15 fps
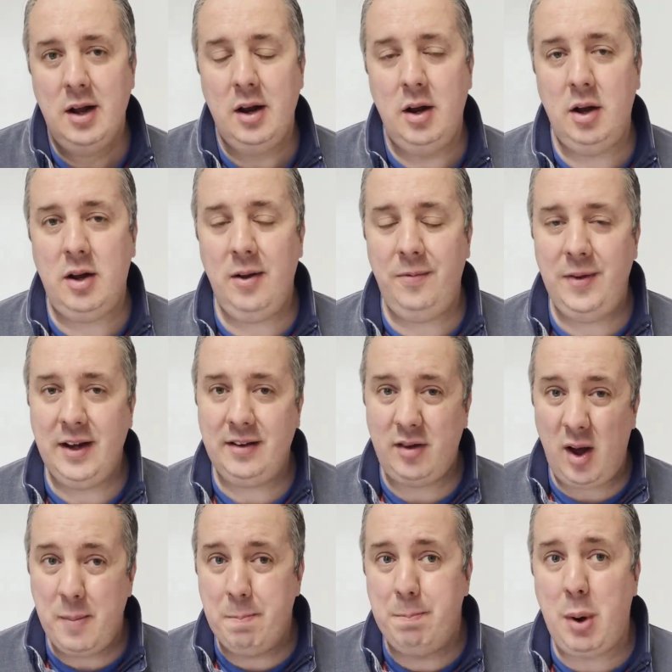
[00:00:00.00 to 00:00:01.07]
Look at things
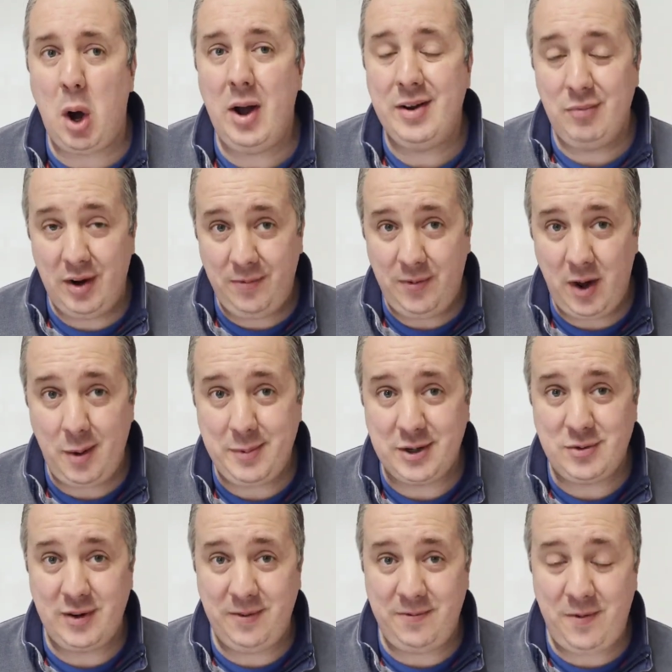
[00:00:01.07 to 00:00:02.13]
like buy,
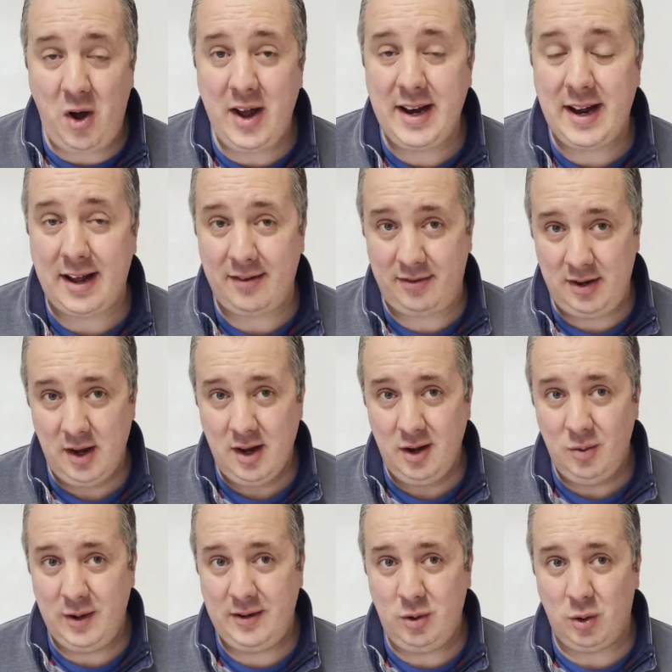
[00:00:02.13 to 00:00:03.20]
refurbish, refinance.
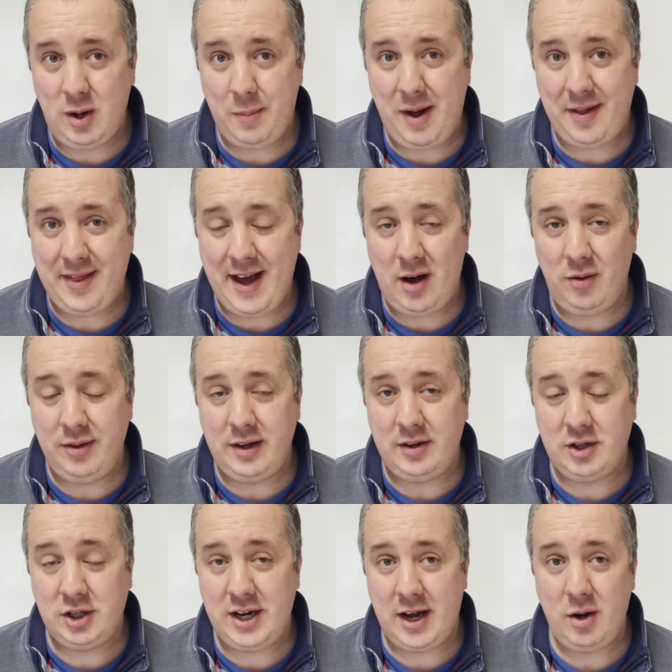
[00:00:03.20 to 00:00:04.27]
We talk about that on
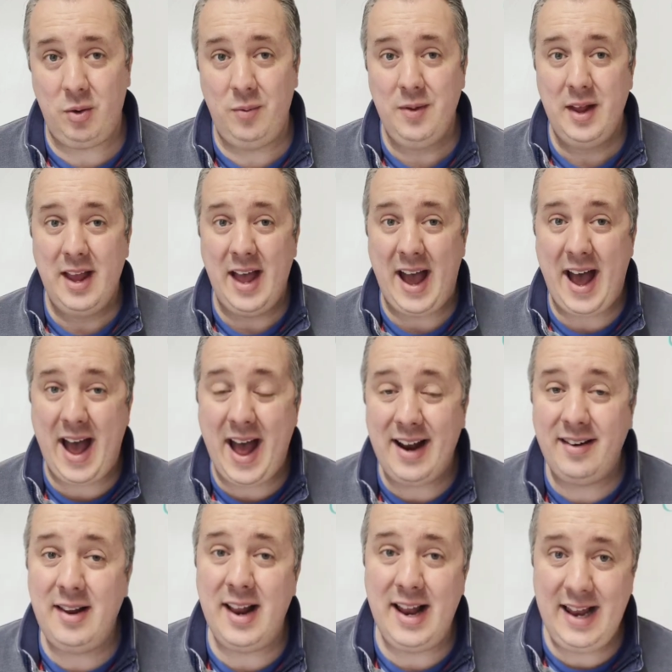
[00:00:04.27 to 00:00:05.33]
this channel.
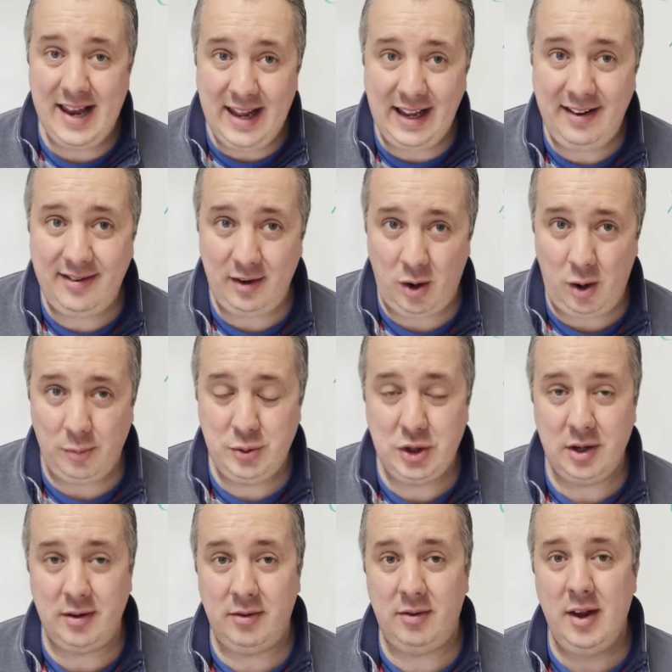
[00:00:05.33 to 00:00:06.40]
And lease
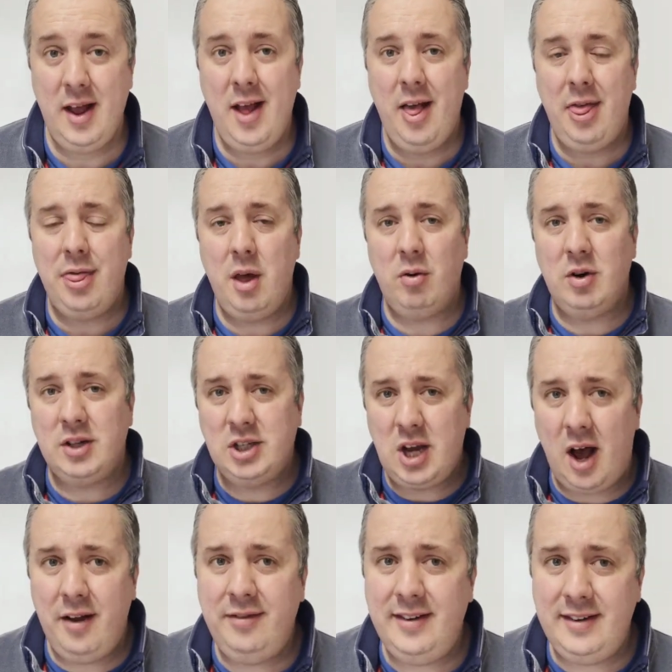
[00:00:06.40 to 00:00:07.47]
options. There are
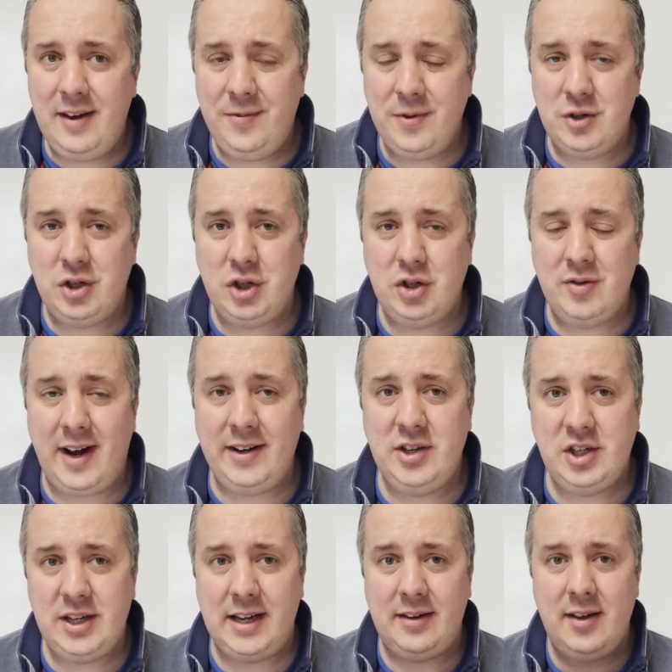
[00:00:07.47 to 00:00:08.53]
tons of different
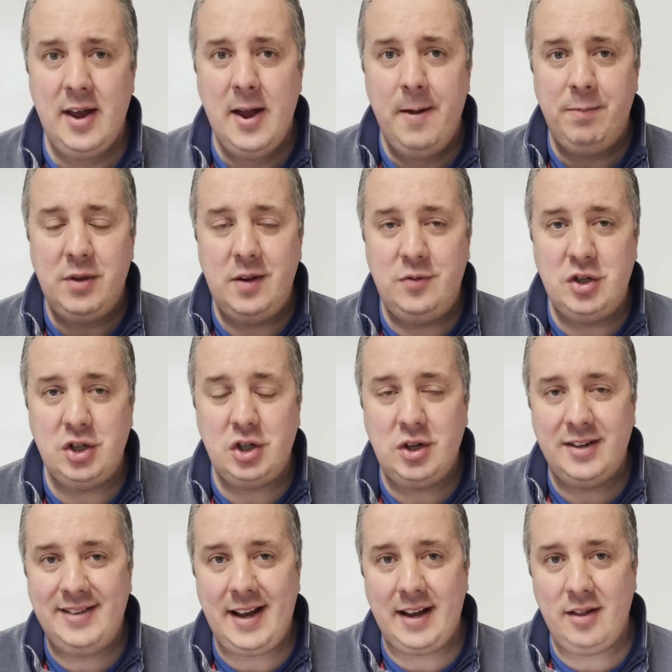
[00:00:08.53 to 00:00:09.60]
strategies. You've just got
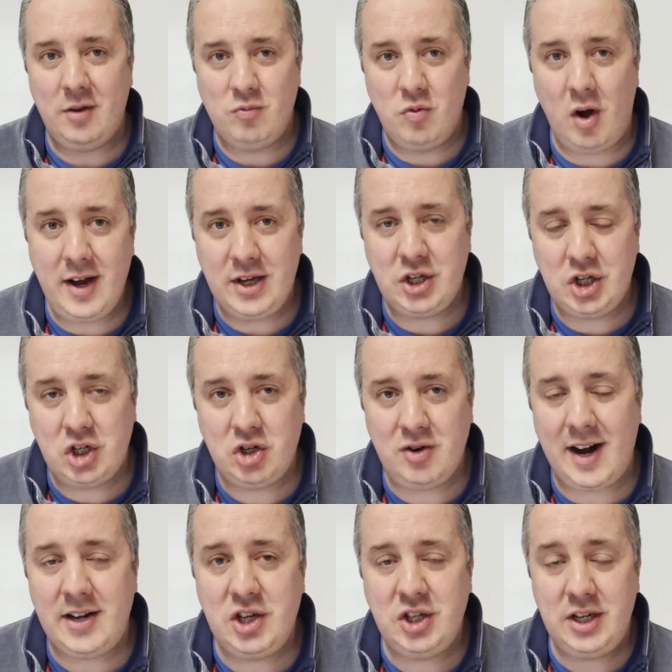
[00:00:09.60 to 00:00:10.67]
to take the right
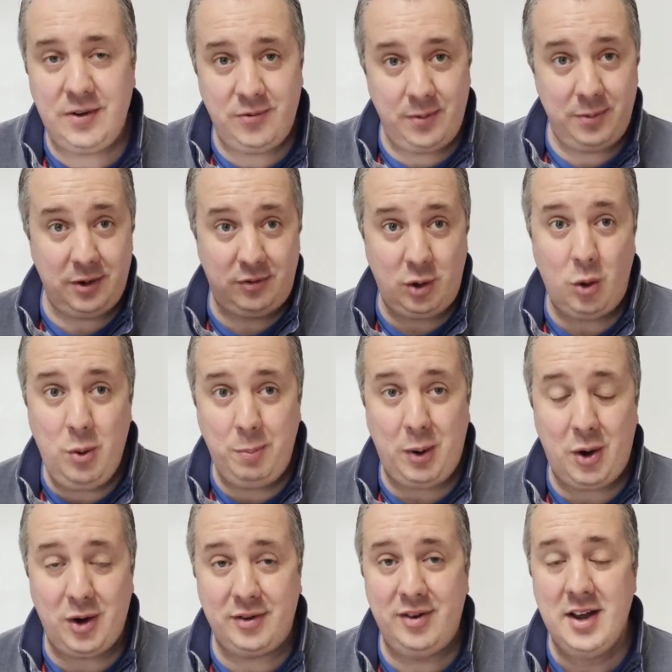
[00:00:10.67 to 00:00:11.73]
strategy from the
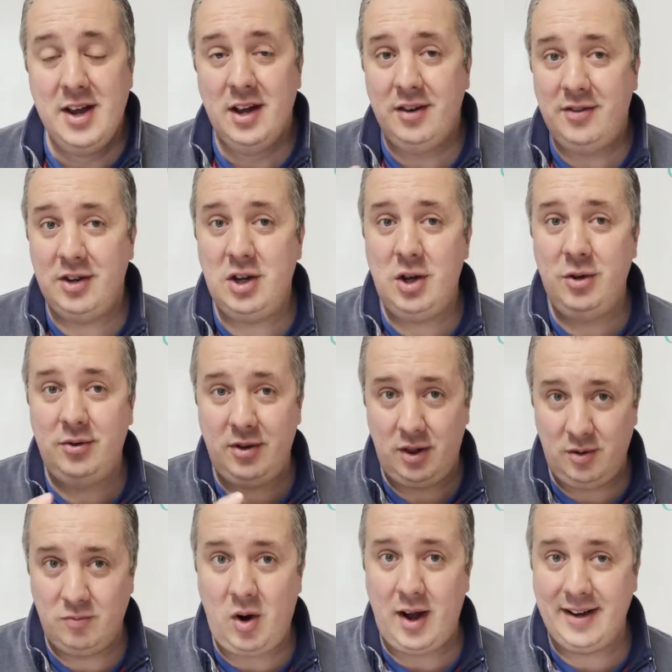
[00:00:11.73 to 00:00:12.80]
toolbox to use at
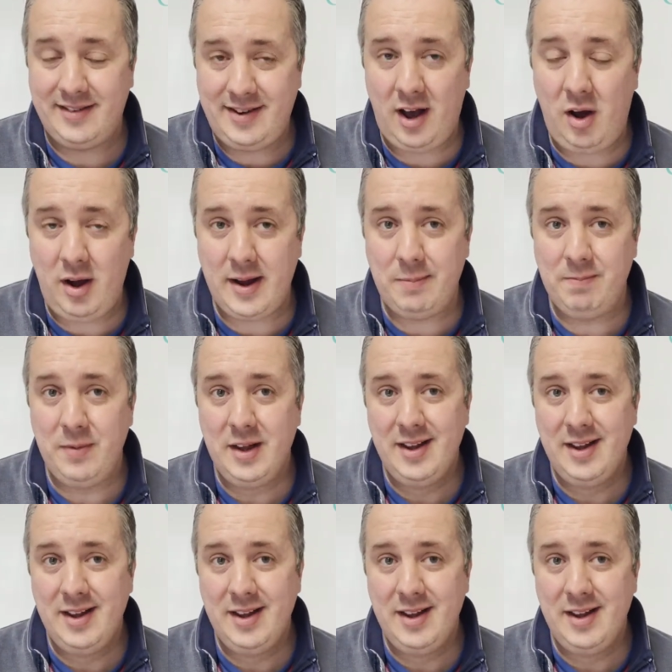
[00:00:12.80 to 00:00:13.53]
the right time.